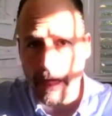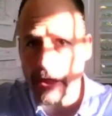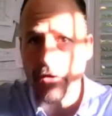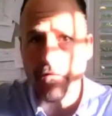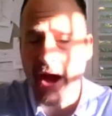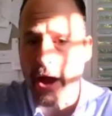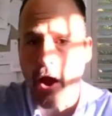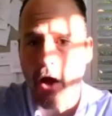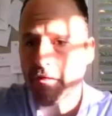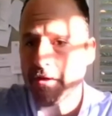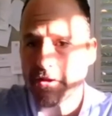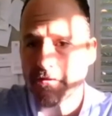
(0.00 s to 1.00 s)
you've got
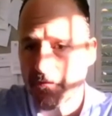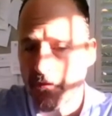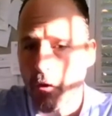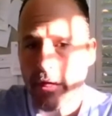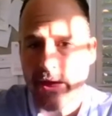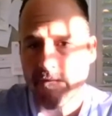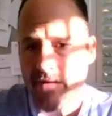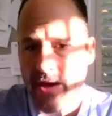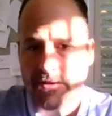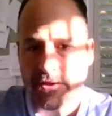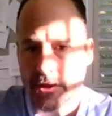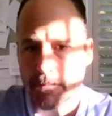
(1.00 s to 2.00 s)
all these fully
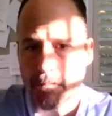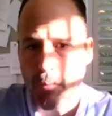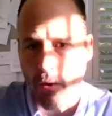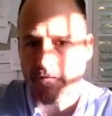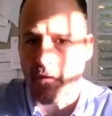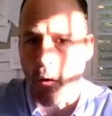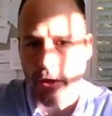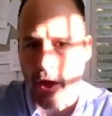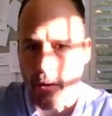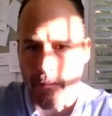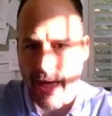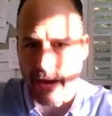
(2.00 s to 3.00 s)
invested
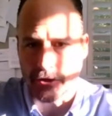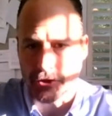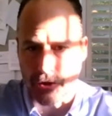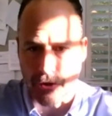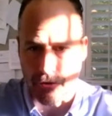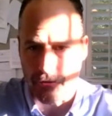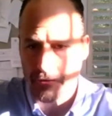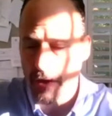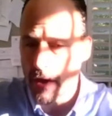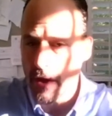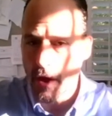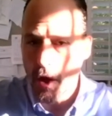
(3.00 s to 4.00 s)
portfolio
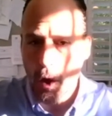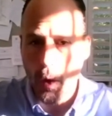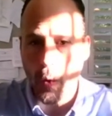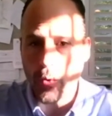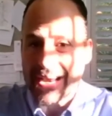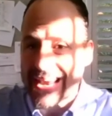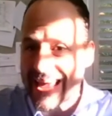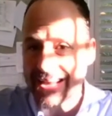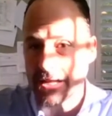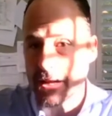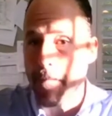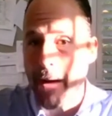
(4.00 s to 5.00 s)
managers who
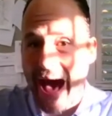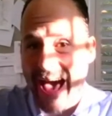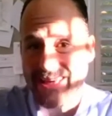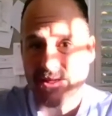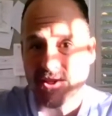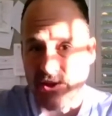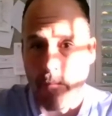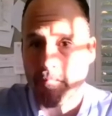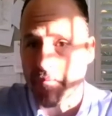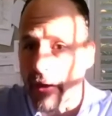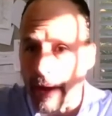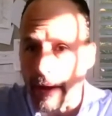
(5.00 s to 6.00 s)
need to buy
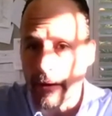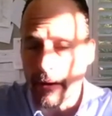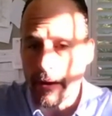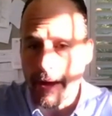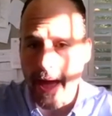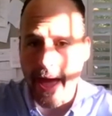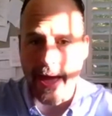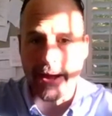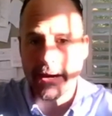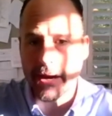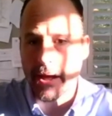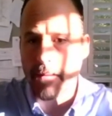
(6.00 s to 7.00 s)
something.
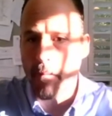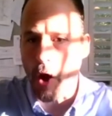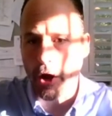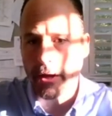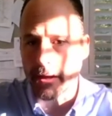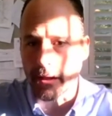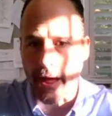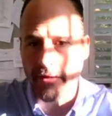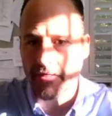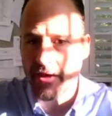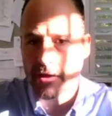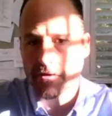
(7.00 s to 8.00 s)
And in a market
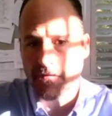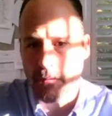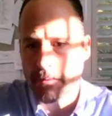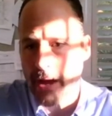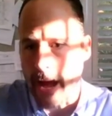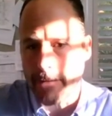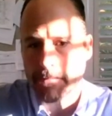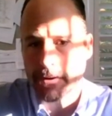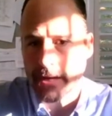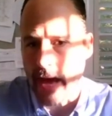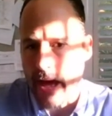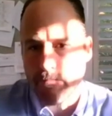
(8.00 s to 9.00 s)
like this, from time to
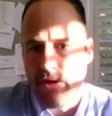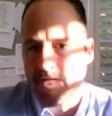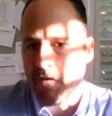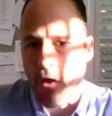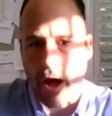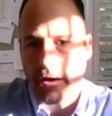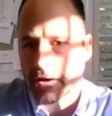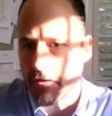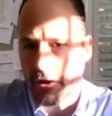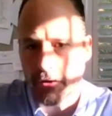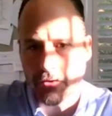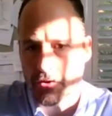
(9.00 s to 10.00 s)
time, they flock to
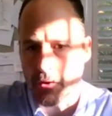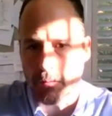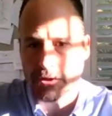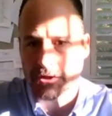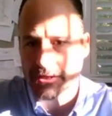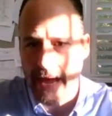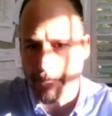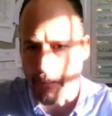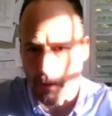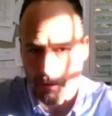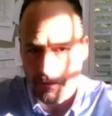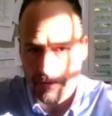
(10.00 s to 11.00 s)
the consumer
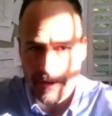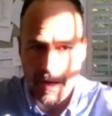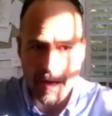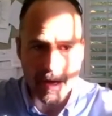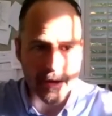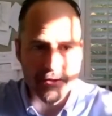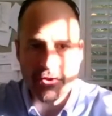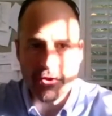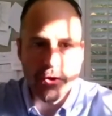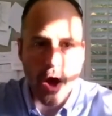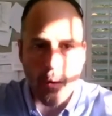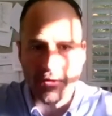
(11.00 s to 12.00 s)
staples because, you
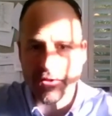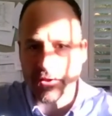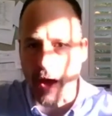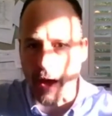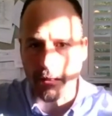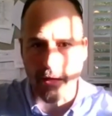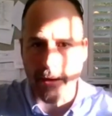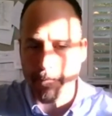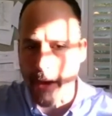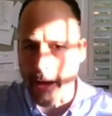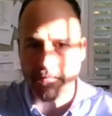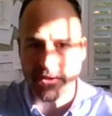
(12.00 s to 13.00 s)
know, a stock like
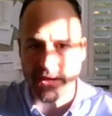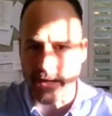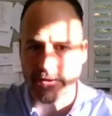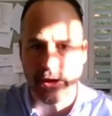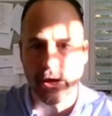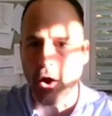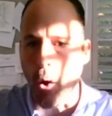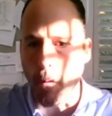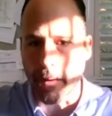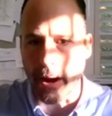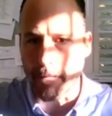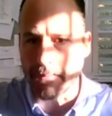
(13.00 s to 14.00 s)
Pepsi isn't going to
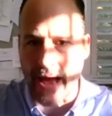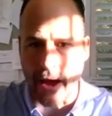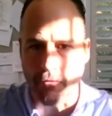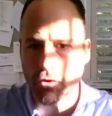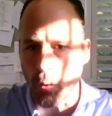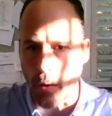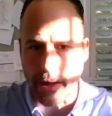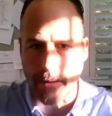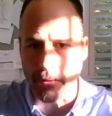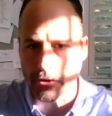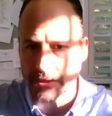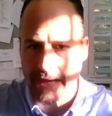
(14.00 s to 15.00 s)
open up down
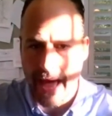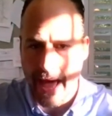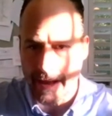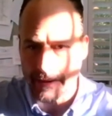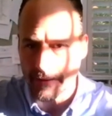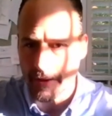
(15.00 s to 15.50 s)
20%.